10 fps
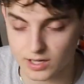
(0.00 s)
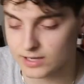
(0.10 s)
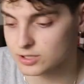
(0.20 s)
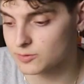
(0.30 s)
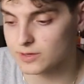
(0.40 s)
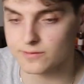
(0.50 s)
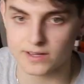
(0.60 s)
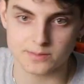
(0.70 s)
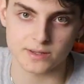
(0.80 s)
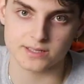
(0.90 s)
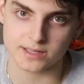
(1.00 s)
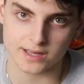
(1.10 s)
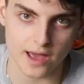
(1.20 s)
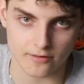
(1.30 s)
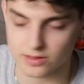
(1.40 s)
I just reinvest
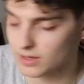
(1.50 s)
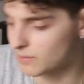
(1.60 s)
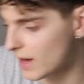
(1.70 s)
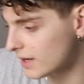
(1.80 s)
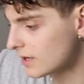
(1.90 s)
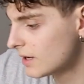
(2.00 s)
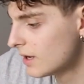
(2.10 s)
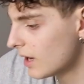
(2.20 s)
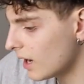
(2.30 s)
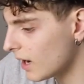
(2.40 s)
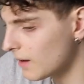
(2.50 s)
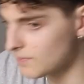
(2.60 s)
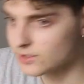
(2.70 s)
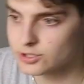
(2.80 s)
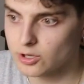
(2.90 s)
basically everything back.
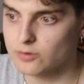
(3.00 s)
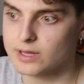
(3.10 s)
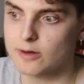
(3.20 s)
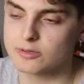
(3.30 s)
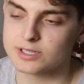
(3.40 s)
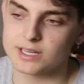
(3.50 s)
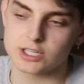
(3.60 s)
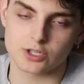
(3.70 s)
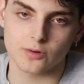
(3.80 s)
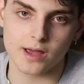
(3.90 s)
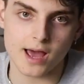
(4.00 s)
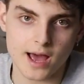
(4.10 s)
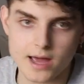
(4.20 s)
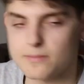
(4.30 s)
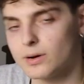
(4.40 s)
So that was an issue I
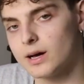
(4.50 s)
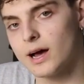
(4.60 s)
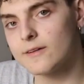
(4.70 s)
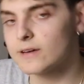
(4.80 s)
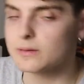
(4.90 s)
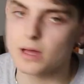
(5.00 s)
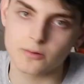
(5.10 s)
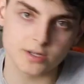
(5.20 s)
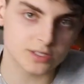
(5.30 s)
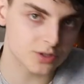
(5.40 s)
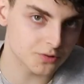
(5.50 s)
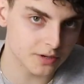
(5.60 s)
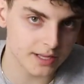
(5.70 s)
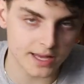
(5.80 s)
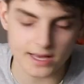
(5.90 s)
had, but I found my ways through
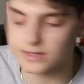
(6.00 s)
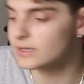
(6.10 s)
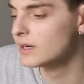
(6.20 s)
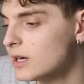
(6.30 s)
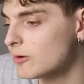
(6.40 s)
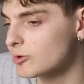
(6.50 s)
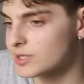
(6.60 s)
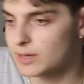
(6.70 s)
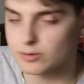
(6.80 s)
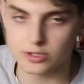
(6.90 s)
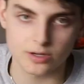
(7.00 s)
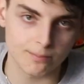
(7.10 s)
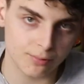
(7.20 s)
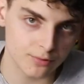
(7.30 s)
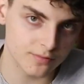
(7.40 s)
it and was able to
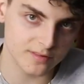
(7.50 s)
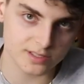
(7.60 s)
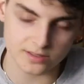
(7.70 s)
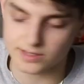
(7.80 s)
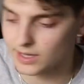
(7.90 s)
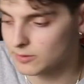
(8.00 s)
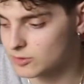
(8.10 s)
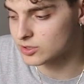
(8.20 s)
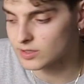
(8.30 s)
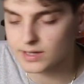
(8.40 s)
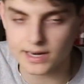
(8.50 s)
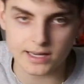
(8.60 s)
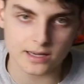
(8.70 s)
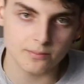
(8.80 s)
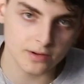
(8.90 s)
improve every single day. We're still
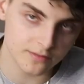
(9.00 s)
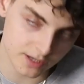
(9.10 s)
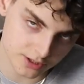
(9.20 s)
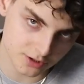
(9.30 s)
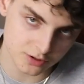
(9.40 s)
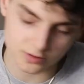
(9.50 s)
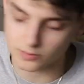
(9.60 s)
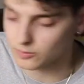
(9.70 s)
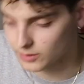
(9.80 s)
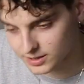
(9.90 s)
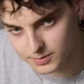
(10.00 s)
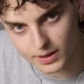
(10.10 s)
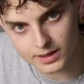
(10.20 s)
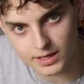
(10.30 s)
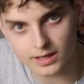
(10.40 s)
getting a bit of issues with
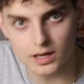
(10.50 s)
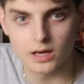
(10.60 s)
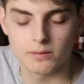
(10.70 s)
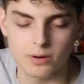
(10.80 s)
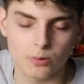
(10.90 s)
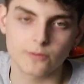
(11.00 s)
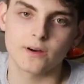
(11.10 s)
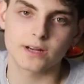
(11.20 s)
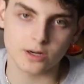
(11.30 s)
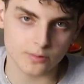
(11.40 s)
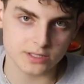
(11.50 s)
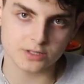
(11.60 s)
spending, but we're finding our ways.